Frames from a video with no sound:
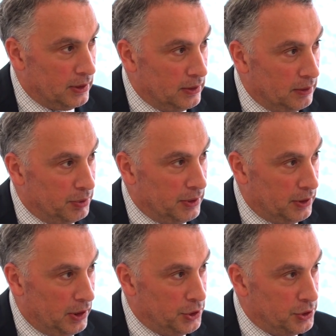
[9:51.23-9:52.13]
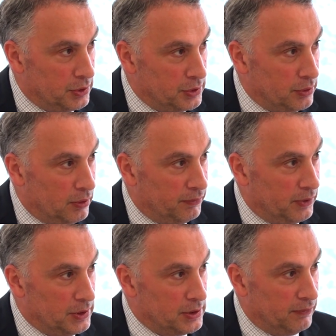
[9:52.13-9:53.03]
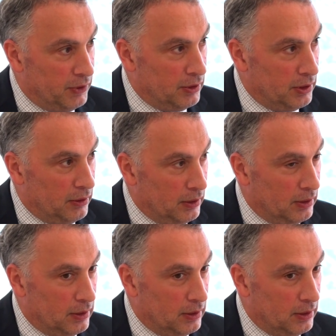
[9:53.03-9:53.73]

and implications of this very